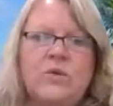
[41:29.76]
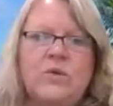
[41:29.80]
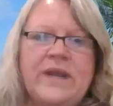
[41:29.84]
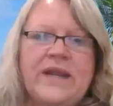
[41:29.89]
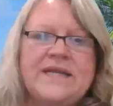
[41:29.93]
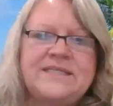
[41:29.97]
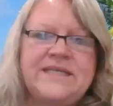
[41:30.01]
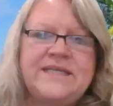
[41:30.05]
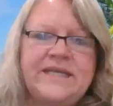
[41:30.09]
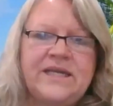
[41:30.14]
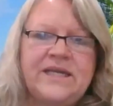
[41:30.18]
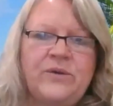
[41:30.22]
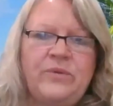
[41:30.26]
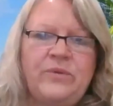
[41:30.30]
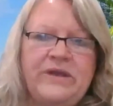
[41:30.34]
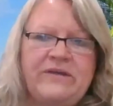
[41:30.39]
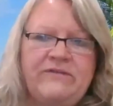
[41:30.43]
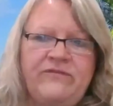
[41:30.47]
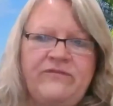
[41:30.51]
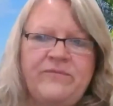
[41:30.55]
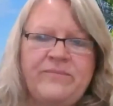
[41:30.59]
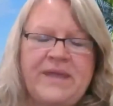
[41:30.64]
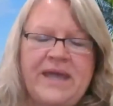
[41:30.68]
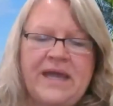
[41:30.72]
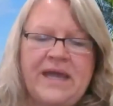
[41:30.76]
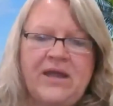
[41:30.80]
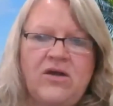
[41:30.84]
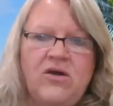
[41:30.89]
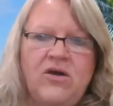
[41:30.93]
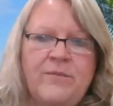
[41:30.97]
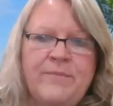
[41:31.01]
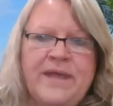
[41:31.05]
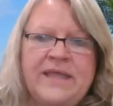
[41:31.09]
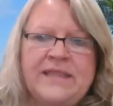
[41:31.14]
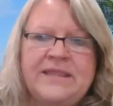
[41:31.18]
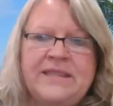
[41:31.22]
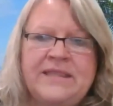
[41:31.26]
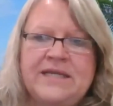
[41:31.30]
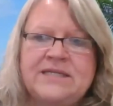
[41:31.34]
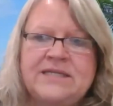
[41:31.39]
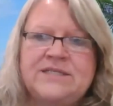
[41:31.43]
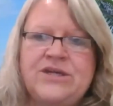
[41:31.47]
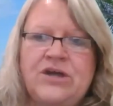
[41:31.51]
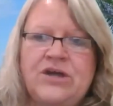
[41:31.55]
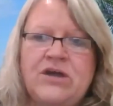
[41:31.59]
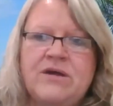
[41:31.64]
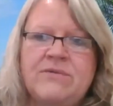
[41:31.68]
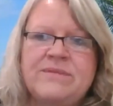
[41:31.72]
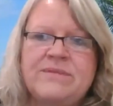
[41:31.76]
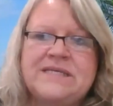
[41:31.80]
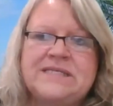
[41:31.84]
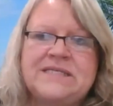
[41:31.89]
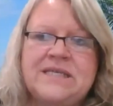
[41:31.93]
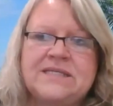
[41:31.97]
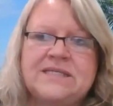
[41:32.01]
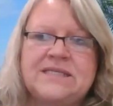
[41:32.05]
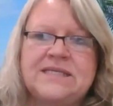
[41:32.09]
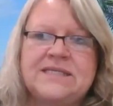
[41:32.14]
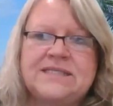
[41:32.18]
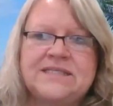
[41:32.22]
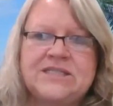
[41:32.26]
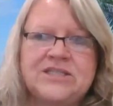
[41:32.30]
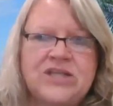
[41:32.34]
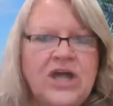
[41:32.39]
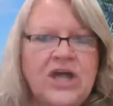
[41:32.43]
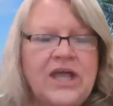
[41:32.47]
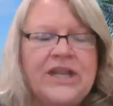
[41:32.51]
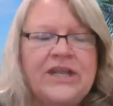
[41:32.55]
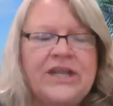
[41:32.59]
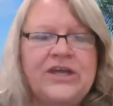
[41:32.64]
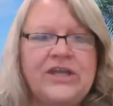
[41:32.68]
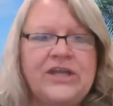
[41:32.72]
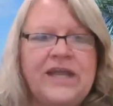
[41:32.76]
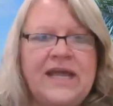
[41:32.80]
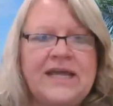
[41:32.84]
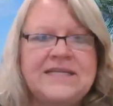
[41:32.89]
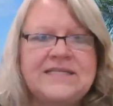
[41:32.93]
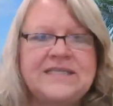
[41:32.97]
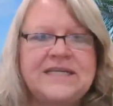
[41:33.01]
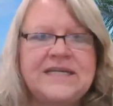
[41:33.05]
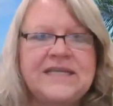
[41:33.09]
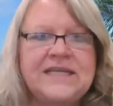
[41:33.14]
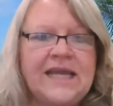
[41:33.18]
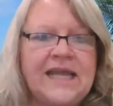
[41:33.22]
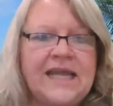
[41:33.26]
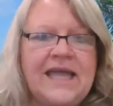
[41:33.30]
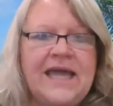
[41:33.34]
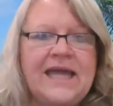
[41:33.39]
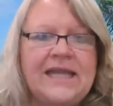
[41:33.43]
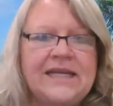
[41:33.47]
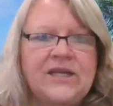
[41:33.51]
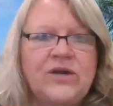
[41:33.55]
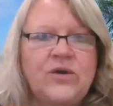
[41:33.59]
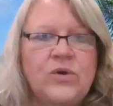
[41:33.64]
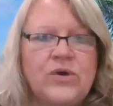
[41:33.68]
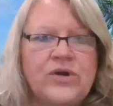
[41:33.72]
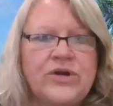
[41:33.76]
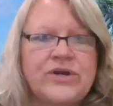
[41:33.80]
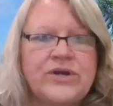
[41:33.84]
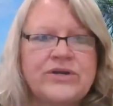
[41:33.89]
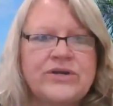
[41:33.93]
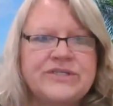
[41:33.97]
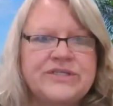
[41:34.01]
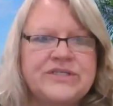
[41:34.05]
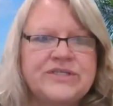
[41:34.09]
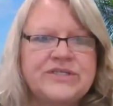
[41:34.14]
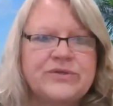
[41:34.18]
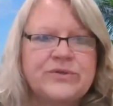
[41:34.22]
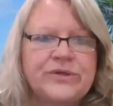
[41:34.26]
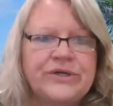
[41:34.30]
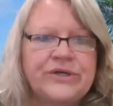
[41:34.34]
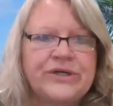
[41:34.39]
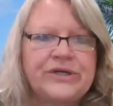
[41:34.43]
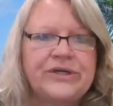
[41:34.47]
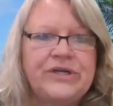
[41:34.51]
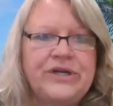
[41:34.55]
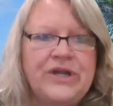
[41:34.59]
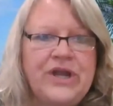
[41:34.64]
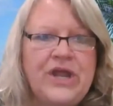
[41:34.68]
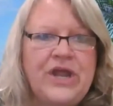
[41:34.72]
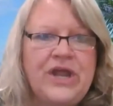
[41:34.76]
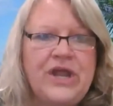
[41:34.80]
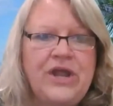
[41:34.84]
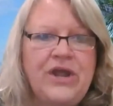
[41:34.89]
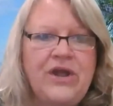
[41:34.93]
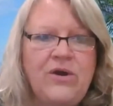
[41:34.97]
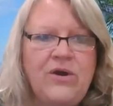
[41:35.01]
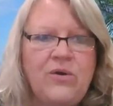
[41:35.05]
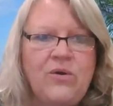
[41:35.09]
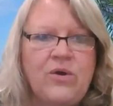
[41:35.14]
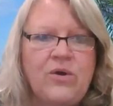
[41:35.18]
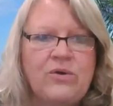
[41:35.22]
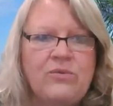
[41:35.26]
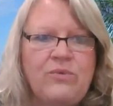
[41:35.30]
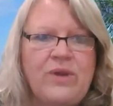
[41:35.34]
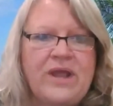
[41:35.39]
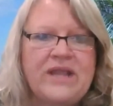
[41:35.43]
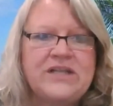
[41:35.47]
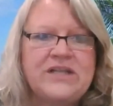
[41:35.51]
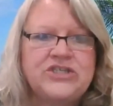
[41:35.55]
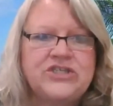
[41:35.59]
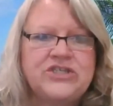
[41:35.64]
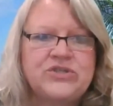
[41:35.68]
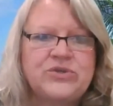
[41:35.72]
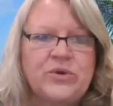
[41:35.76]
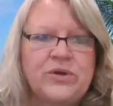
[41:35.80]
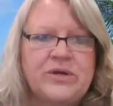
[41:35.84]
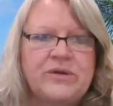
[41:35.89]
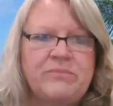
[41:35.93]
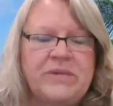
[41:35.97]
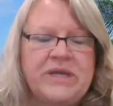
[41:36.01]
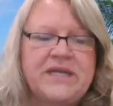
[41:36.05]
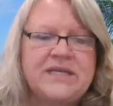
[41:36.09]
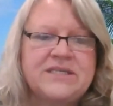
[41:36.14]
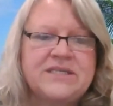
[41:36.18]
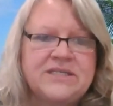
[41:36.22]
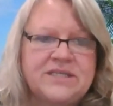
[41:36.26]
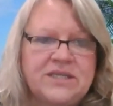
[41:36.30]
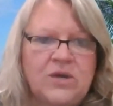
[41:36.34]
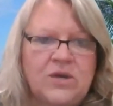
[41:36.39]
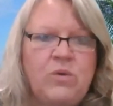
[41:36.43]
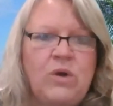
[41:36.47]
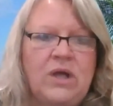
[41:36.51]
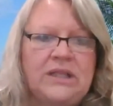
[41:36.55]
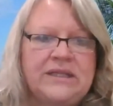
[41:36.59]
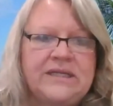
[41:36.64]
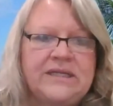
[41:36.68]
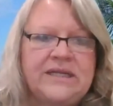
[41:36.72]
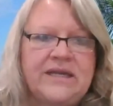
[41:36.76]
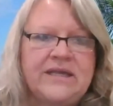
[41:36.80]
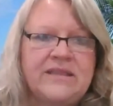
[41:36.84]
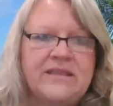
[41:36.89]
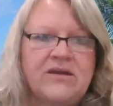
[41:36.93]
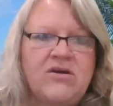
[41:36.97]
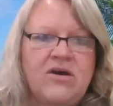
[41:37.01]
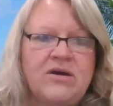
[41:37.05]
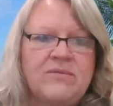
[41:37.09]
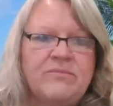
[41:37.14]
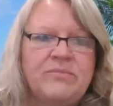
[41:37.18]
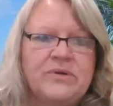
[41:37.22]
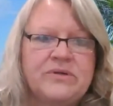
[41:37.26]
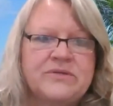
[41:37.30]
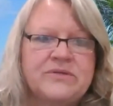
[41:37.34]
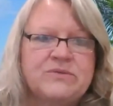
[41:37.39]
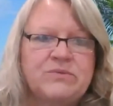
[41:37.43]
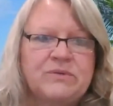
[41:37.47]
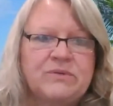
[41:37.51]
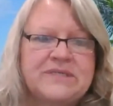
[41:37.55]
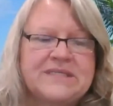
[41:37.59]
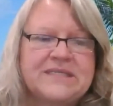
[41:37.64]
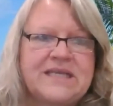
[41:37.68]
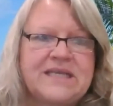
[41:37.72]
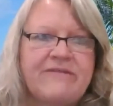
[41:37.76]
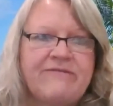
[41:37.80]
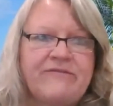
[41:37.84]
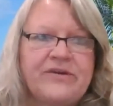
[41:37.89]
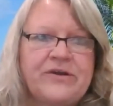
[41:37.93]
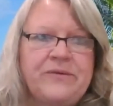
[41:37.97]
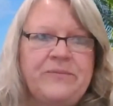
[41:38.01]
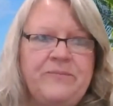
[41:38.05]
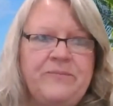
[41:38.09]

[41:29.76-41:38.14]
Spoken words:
I take away from that comment then, Thomas, is it's not a good idea to cut corners or run short because the quality of the compost will suffer.